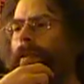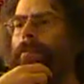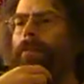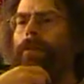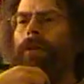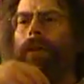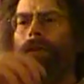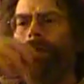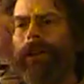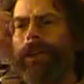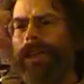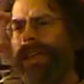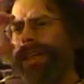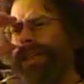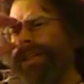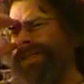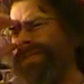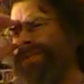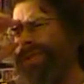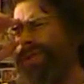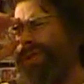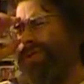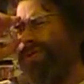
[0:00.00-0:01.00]
and more of a chance
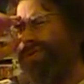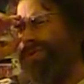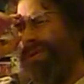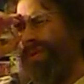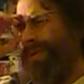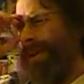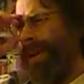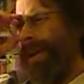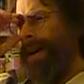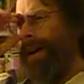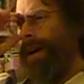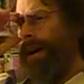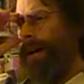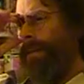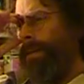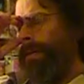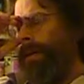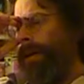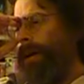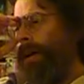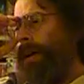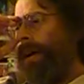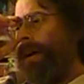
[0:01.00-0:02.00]
of screwing up
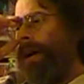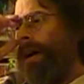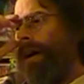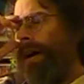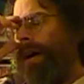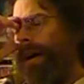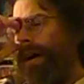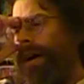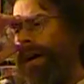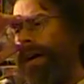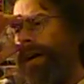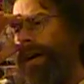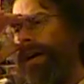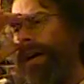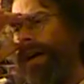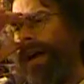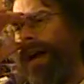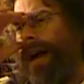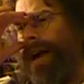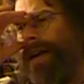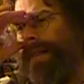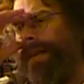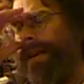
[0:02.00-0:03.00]
uh,
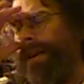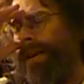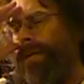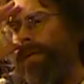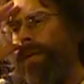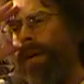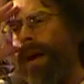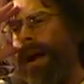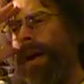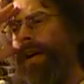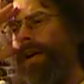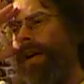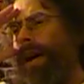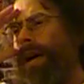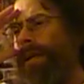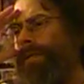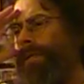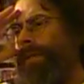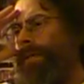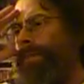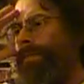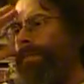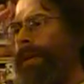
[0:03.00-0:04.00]
I think quite
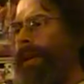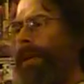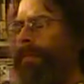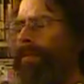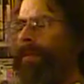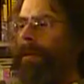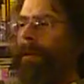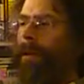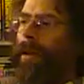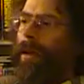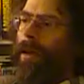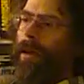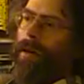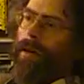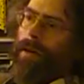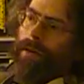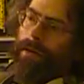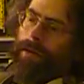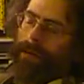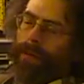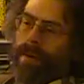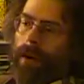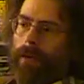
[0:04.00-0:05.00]
often people either
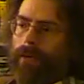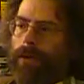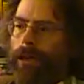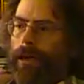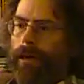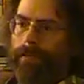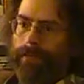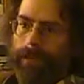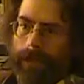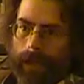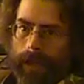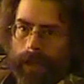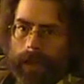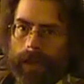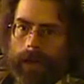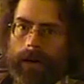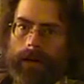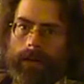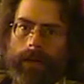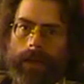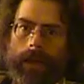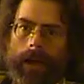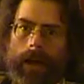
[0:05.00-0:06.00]
throw chips in
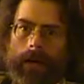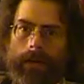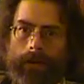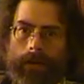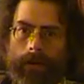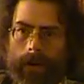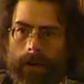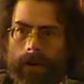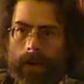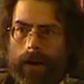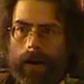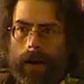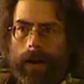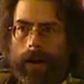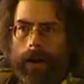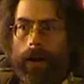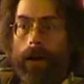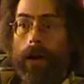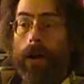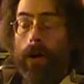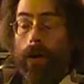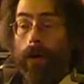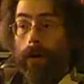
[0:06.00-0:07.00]
there without drawing,
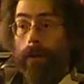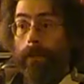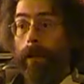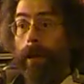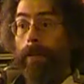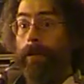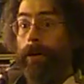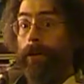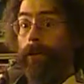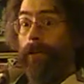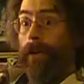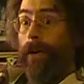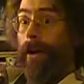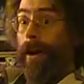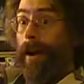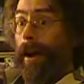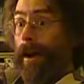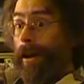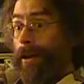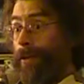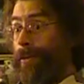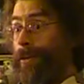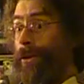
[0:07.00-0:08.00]
or maybe draw an
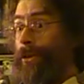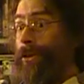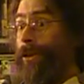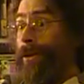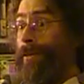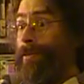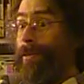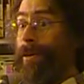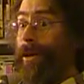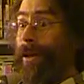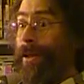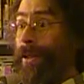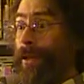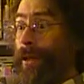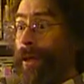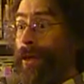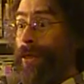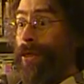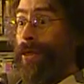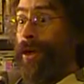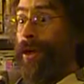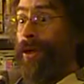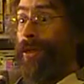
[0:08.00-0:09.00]
extra chip because they
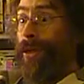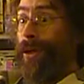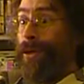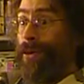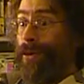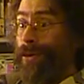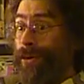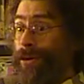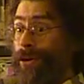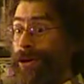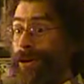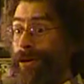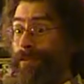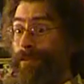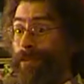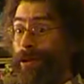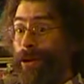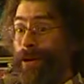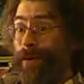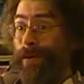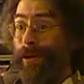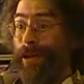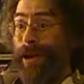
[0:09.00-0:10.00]
think they threw chips
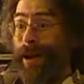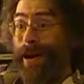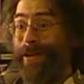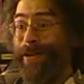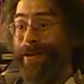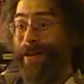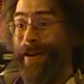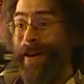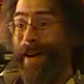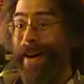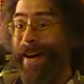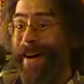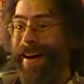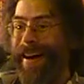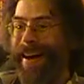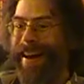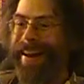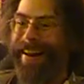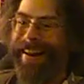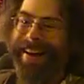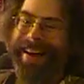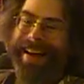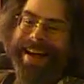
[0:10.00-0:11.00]
in without
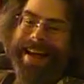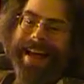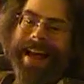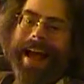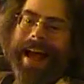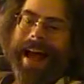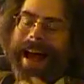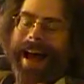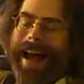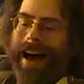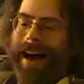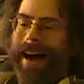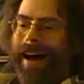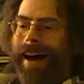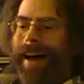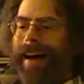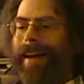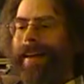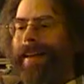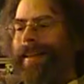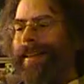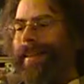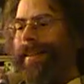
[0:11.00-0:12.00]
drawing.
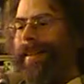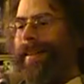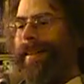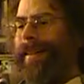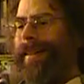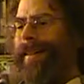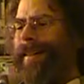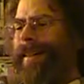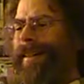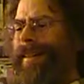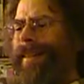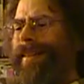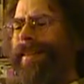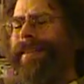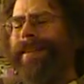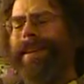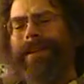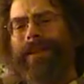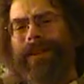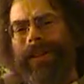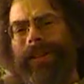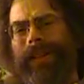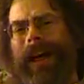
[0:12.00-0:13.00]
Uh,
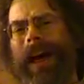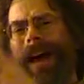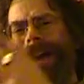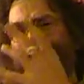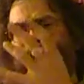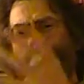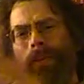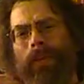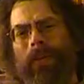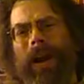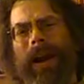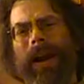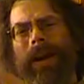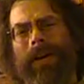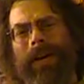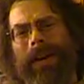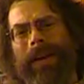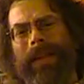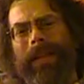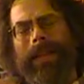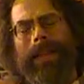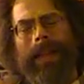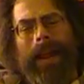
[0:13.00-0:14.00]
there's a lot of
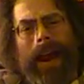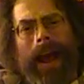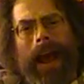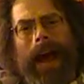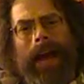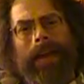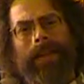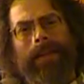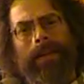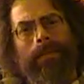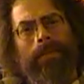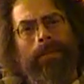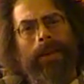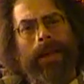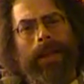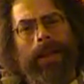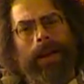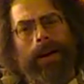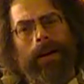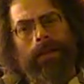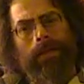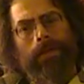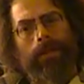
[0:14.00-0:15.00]
awareness that has to be
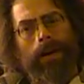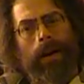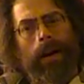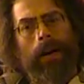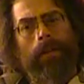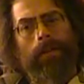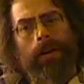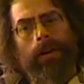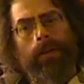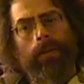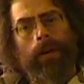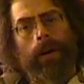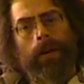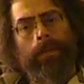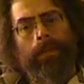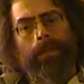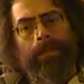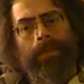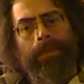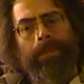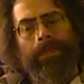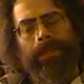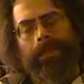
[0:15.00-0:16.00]
there for everyone.
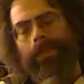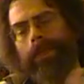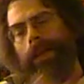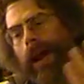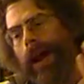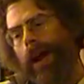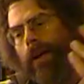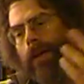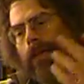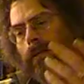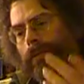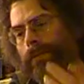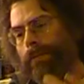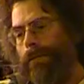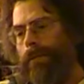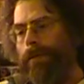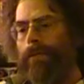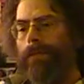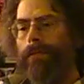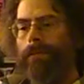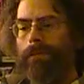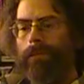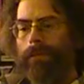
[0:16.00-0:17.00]
Now,
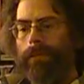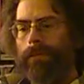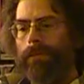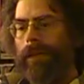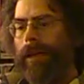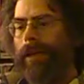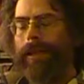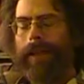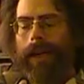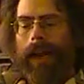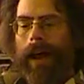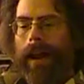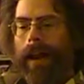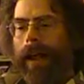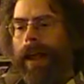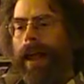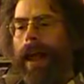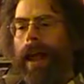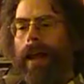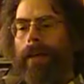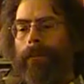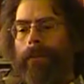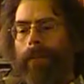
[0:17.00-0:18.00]
it's not a
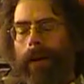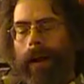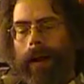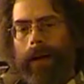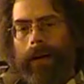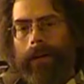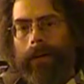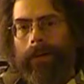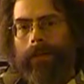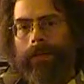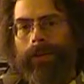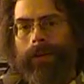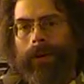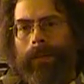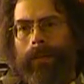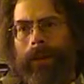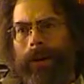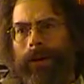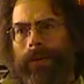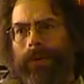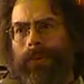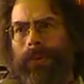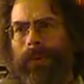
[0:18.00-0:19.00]
game breaker if
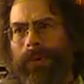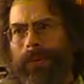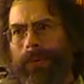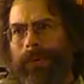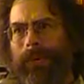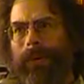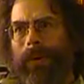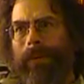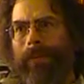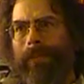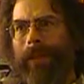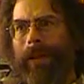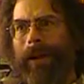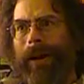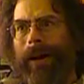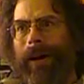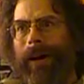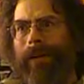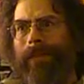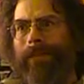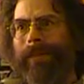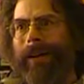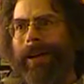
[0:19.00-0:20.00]
somebody screws something
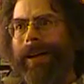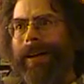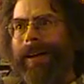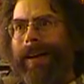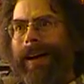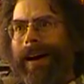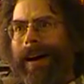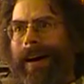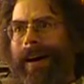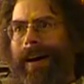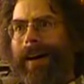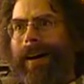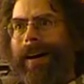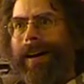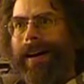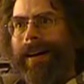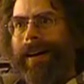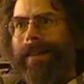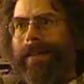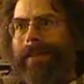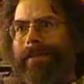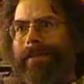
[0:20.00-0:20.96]
up, uh,